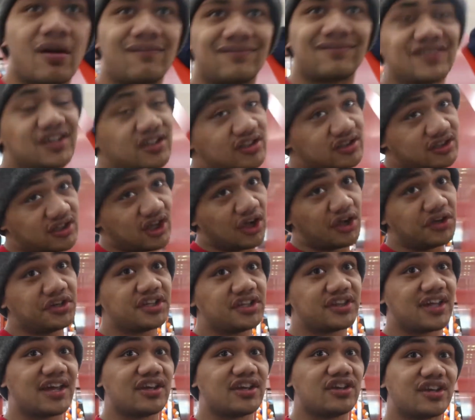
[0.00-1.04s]
That's the only
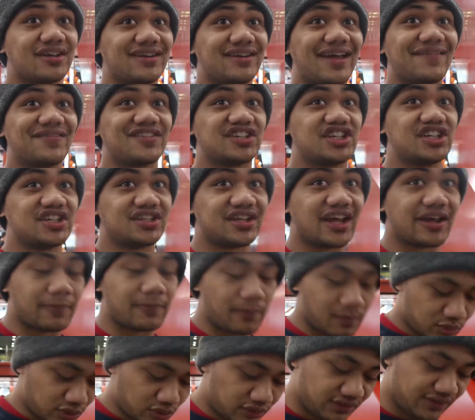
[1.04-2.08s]
day you can have a cheat day
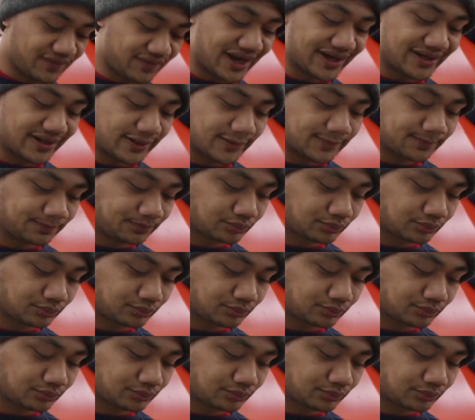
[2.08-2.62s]
will be Vandal.